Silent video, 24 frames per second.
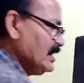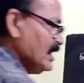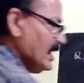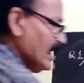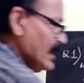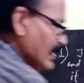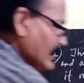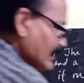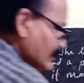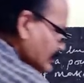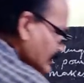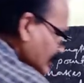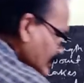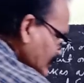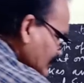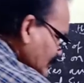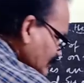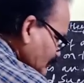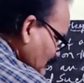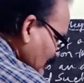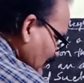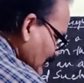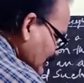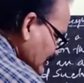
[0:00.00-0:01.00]
and
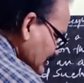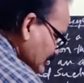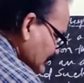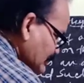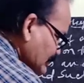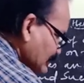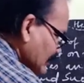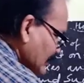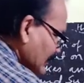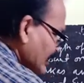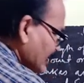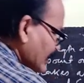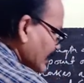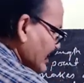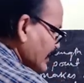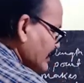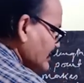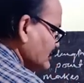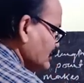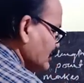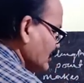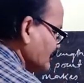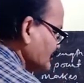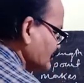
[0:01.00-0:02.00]
this much is the
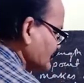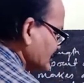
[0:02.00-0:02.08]
length of